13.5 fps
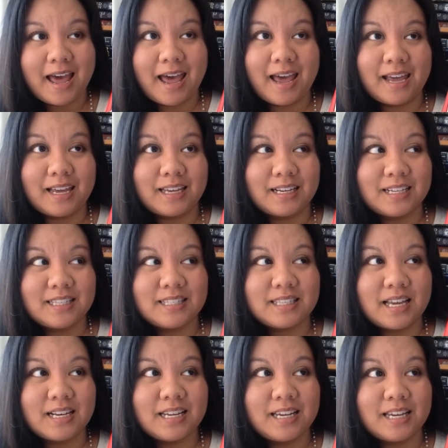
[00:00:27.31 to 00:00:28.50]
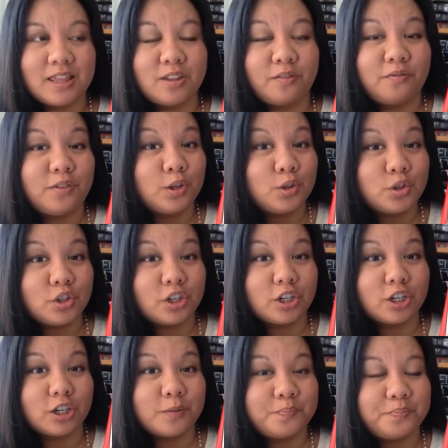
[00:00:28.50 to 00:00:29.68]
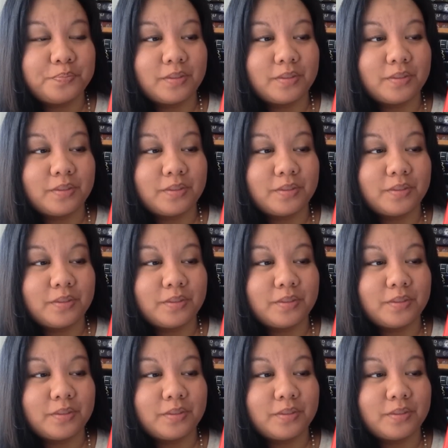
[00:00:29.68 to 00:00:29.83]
and it's set in the future